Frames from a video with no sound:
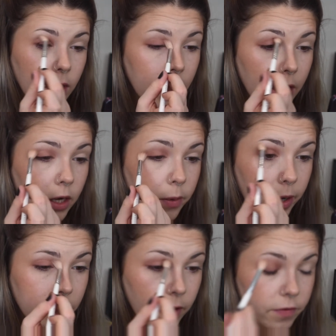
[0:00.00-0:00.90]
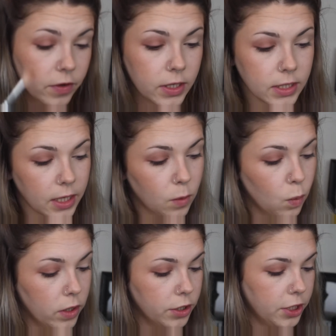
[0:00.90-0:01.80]
And I know I reference like
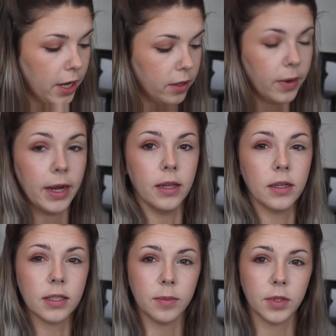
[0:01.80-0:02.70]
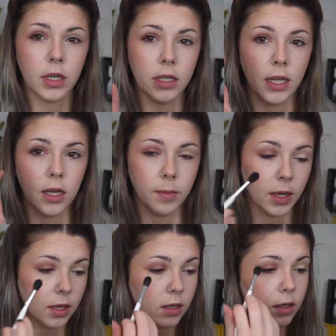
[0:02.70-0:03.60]
one shadow eye looks. I'm just going to take
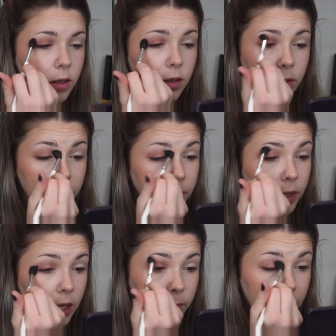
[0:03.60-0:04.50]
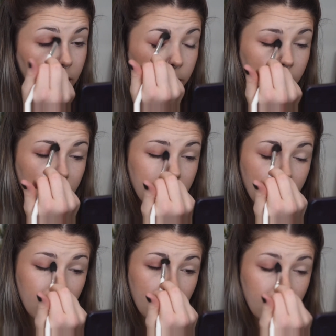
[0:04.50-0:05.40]
my plain blending
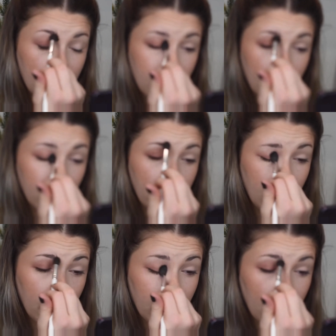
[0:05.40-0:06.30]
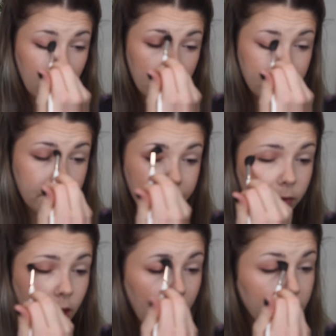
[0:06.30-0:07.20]
brush with nothing on it.
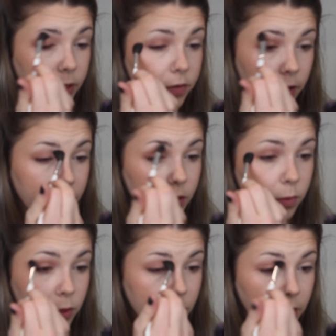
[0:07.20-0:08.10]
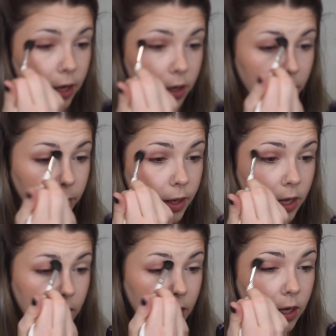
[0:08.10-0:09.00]
I always reference one shadow
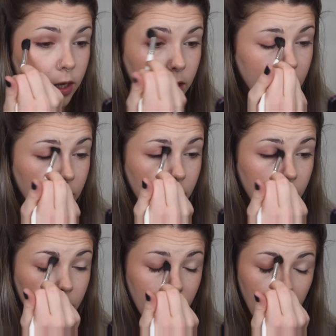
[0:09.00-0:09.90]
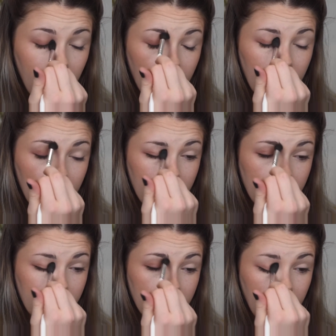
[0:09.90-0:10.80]

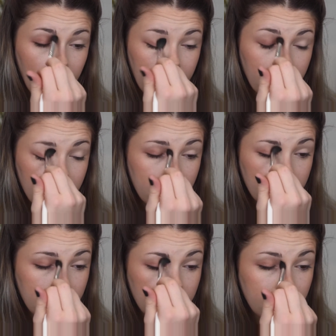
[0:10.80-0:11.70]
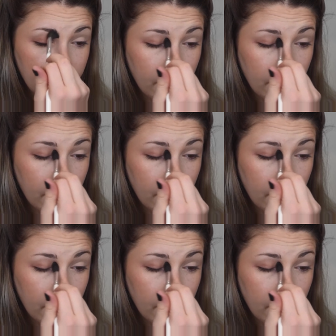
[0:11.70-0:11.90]
uh, eye looks,